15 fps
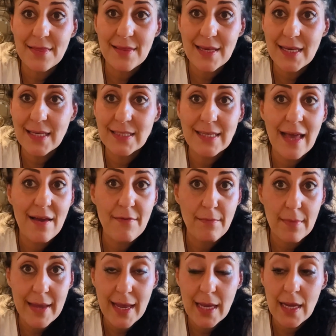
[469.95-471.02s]
these have
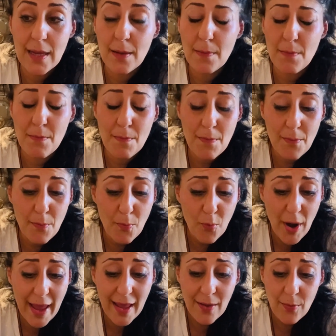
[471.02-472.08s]
may,
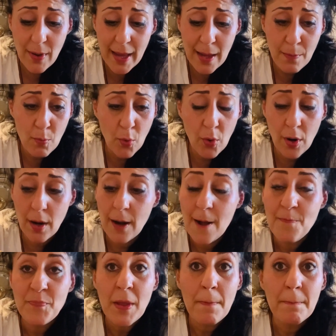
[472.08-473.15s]
way, way more
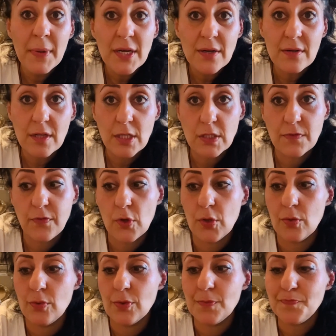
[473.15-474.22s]
minerals for
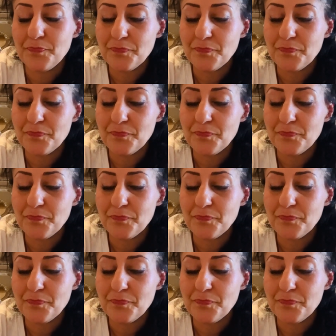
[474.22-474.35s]
you.